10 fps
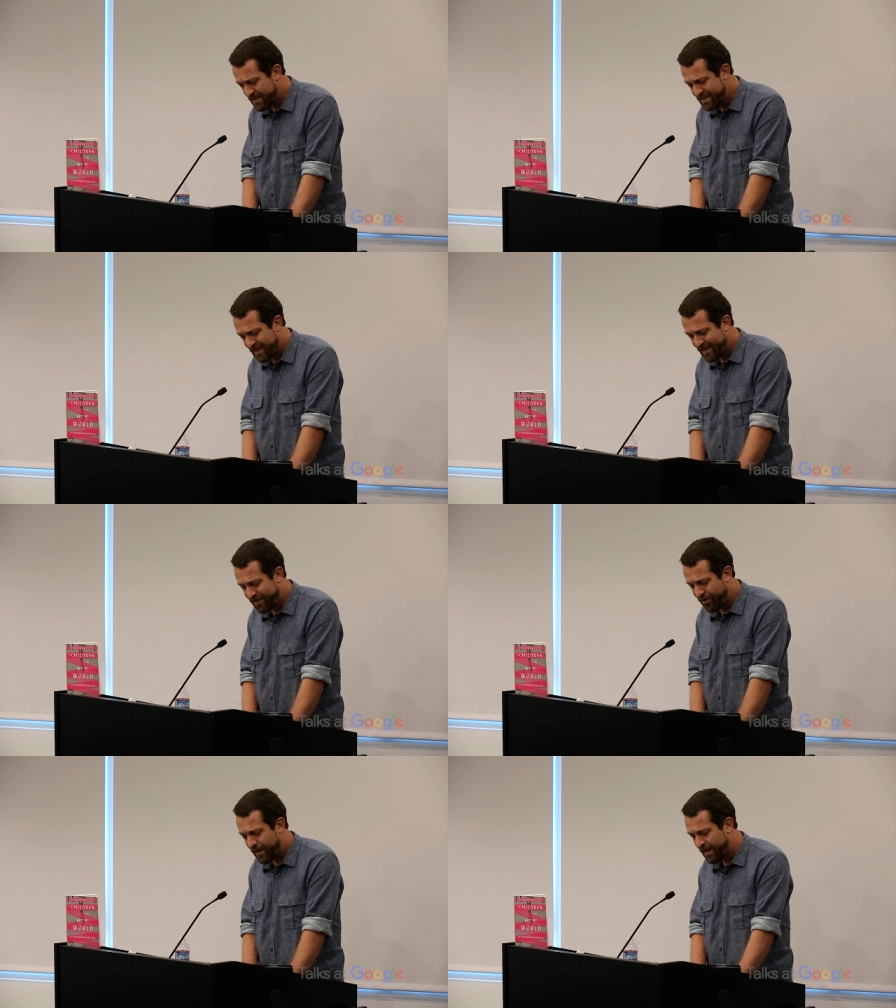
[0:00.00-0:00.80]

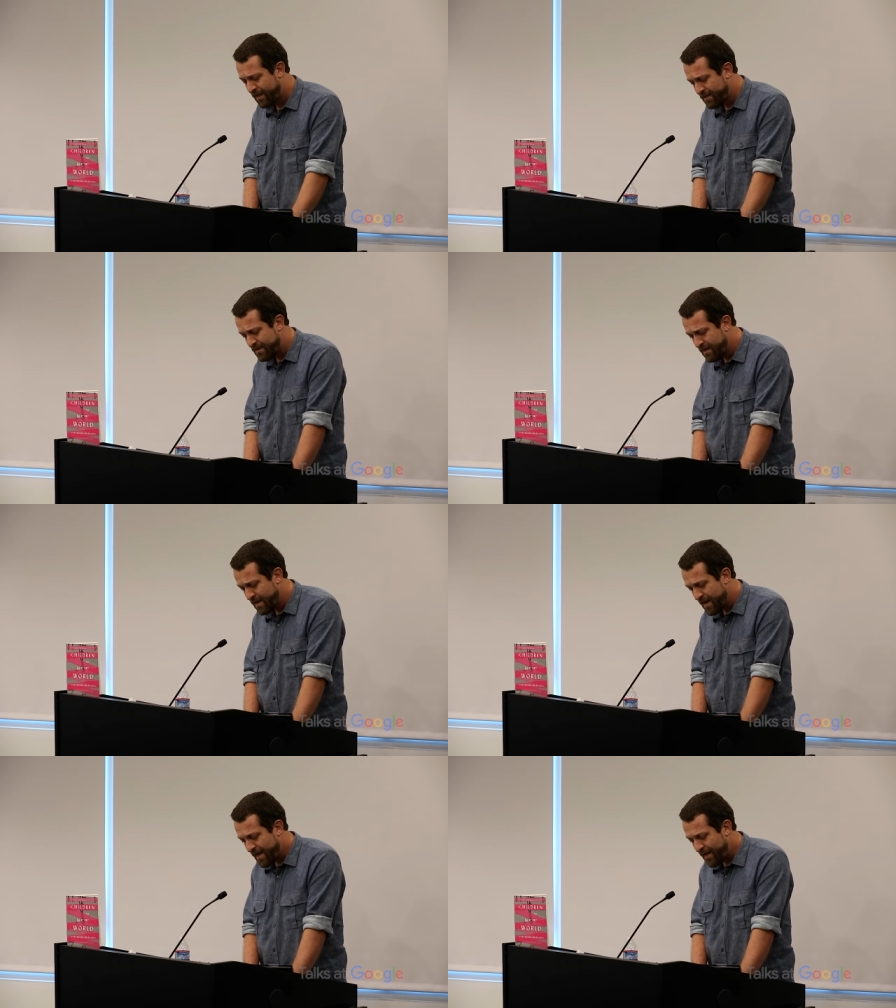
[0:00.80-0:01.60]
inside their heads
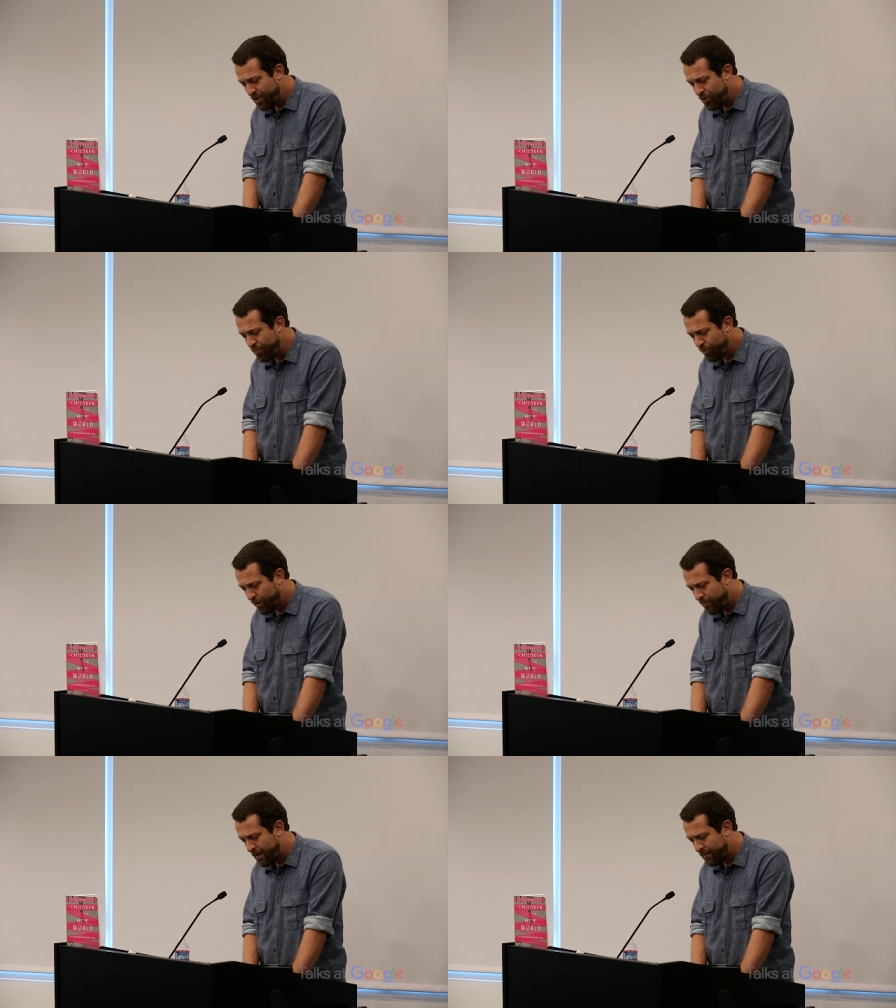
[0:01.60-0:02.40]
and
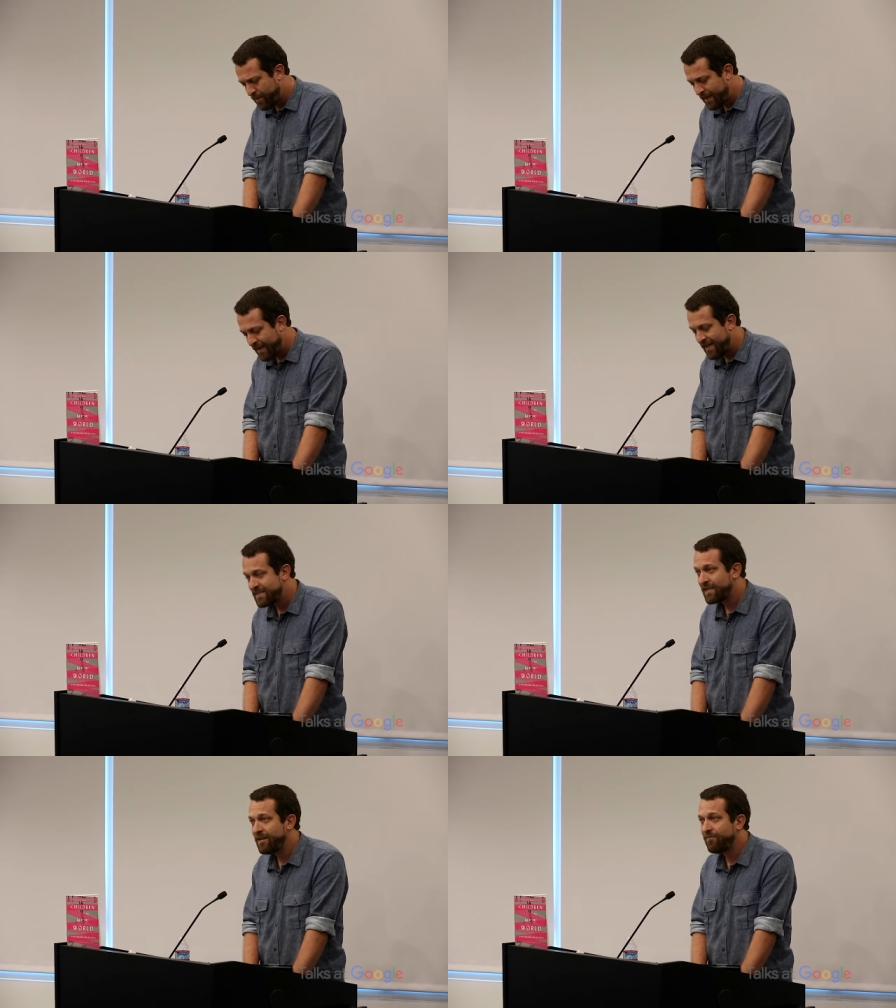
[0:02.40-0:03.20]
humoring me by
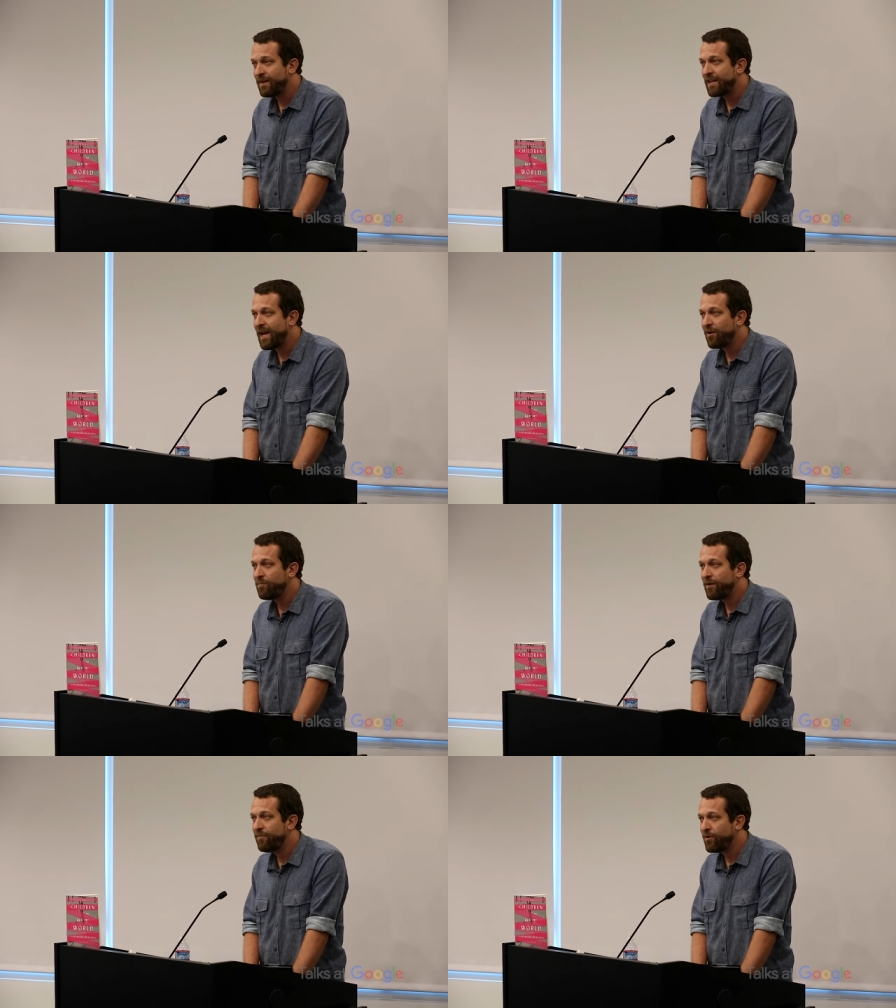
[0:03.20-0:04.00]
lazily filling
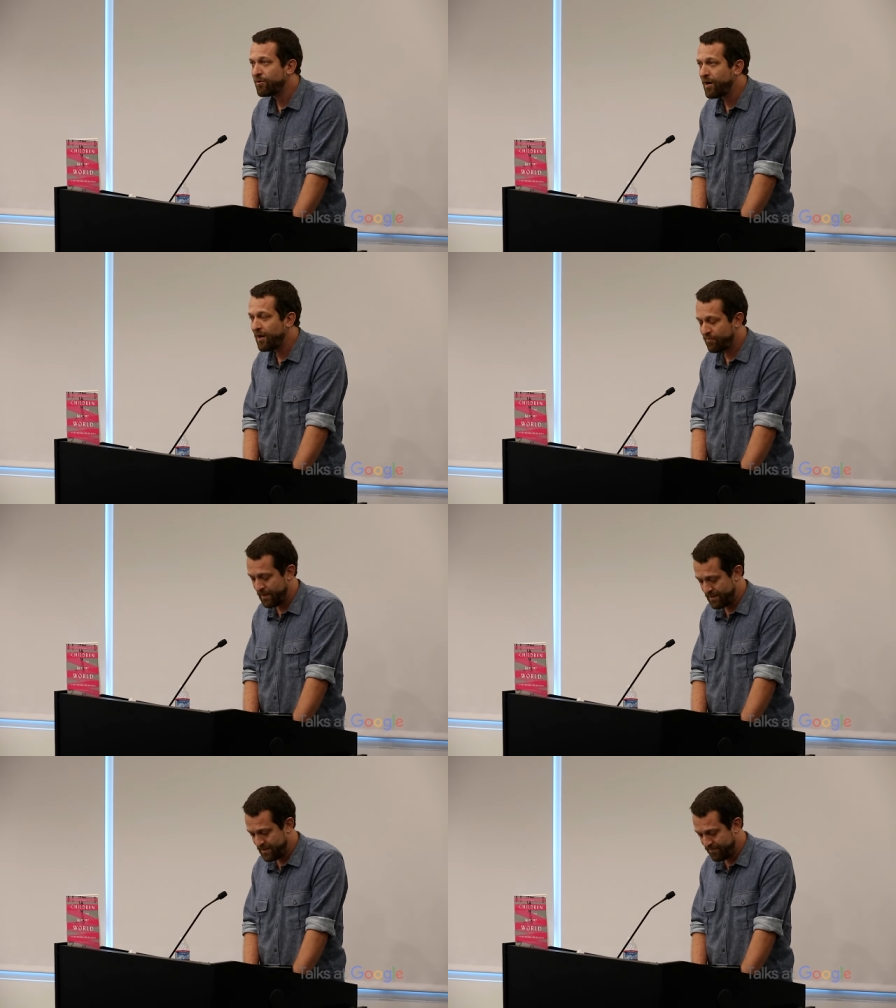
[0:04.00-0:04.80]
out my
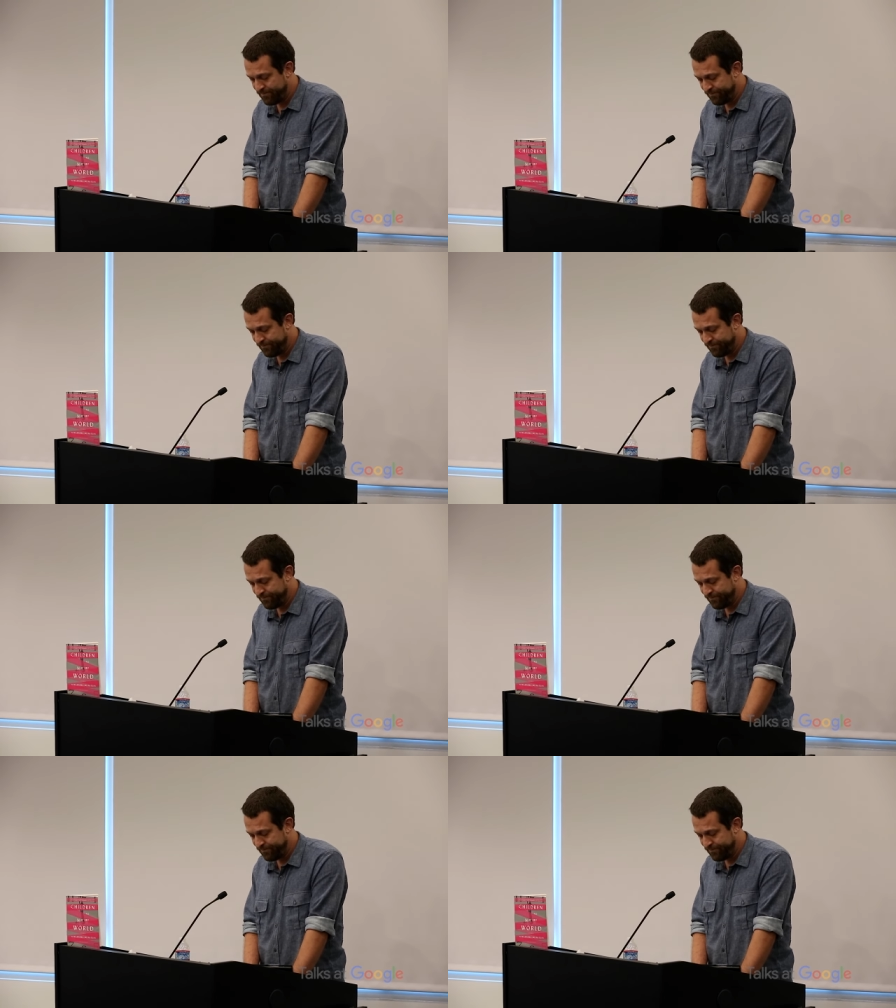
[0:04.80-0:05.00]
photocopies.